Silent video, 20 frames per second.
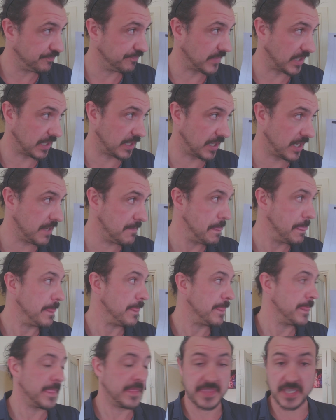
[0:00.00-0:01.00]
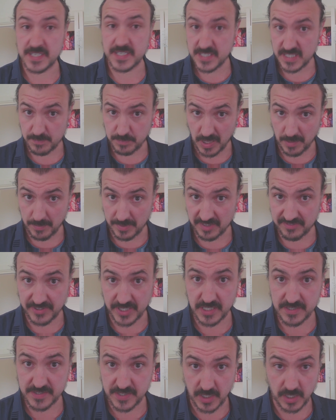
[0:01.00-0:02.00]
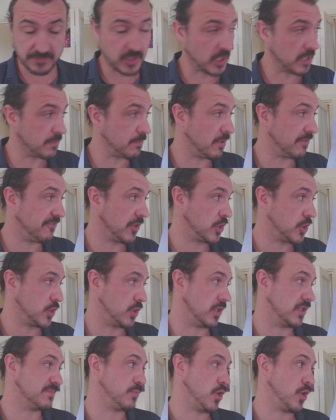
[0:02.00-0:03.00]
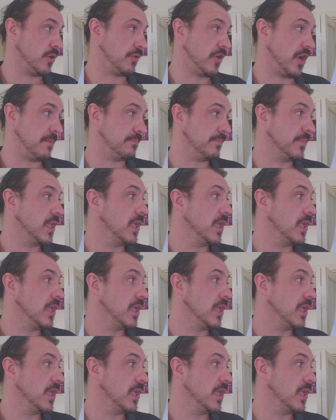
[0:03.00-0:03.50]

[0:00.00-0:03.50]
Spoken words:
okay, these are the plumbing fittings that I've got in my friction loss program.